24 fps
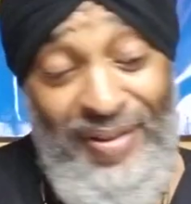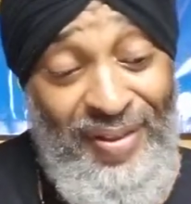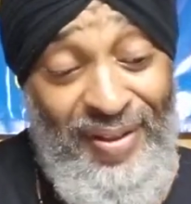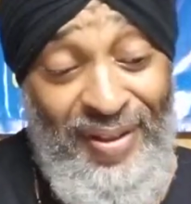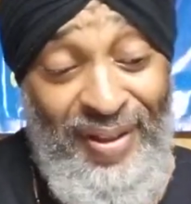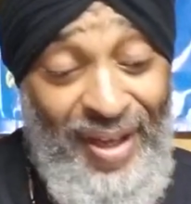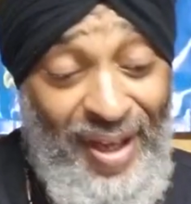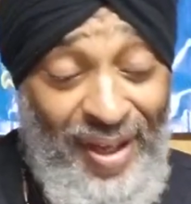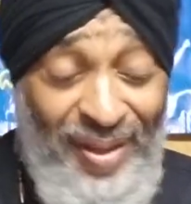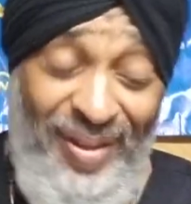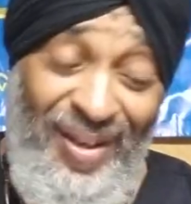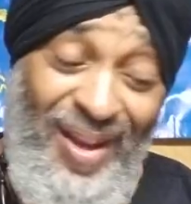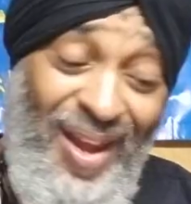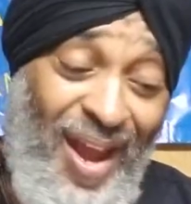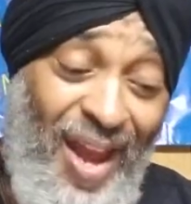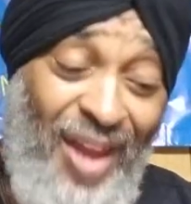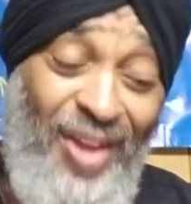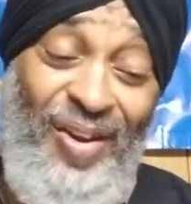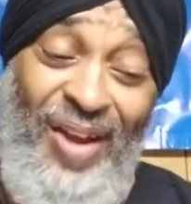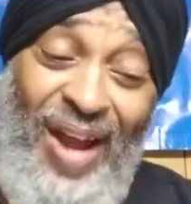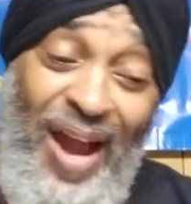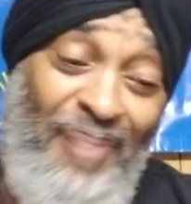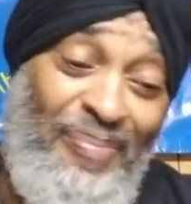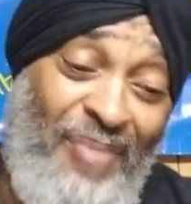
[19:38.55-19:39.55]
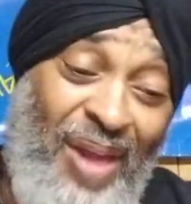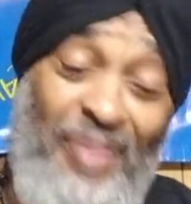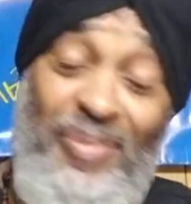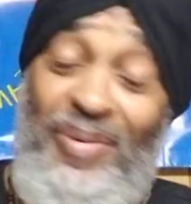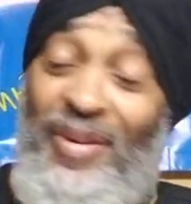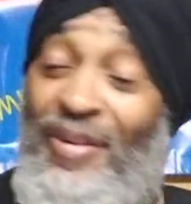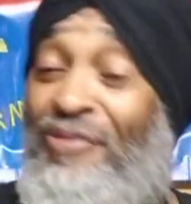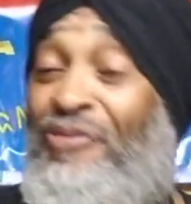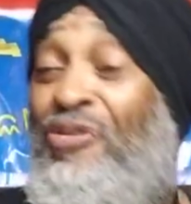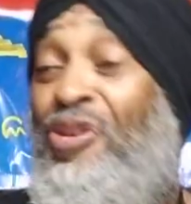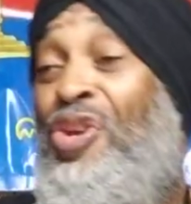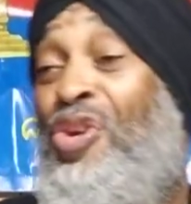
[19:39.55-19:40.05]
Yeah, you got maybe
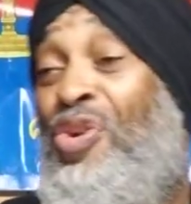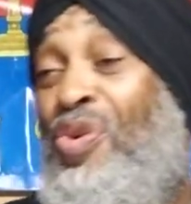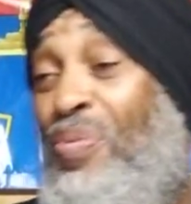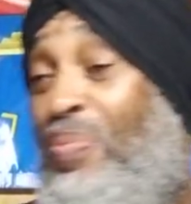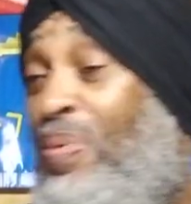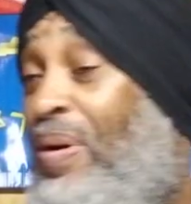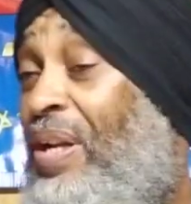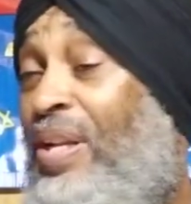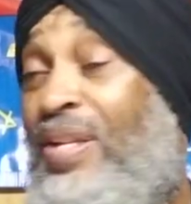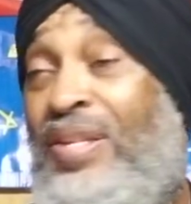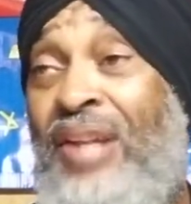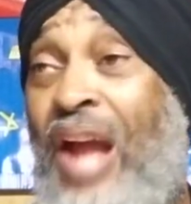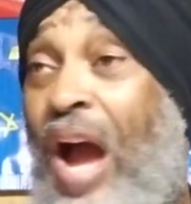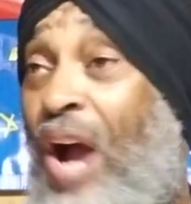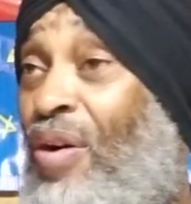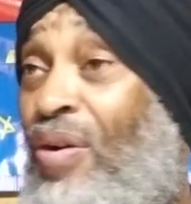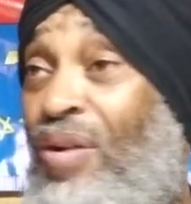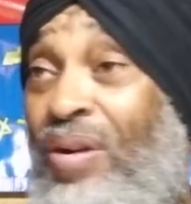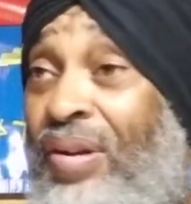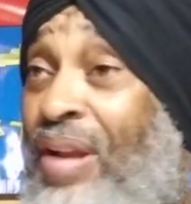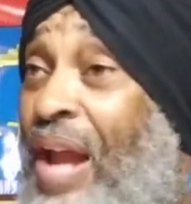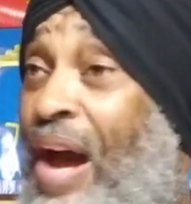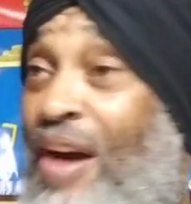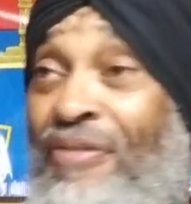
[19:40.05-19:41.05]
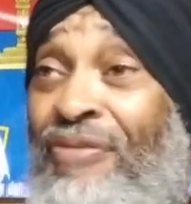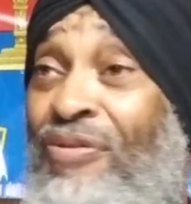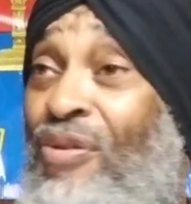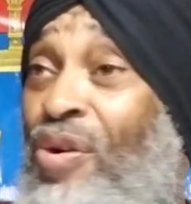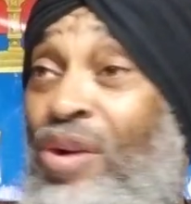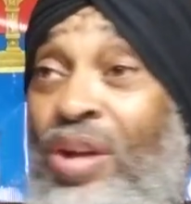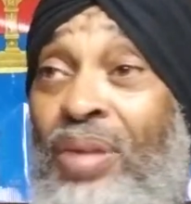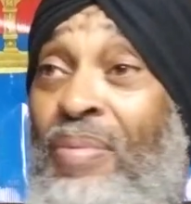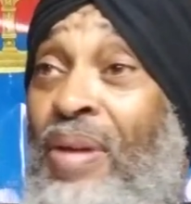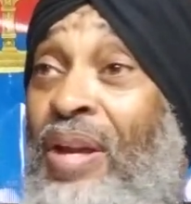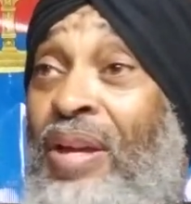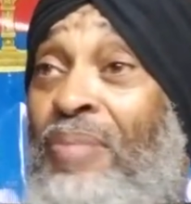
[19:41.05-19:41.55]
a few, but it's not not
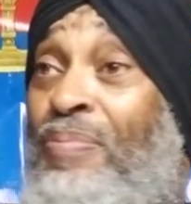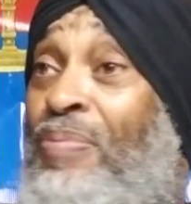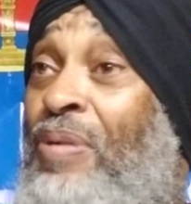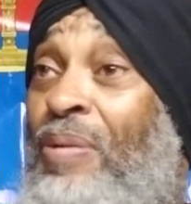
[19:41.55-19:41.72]
40 million people.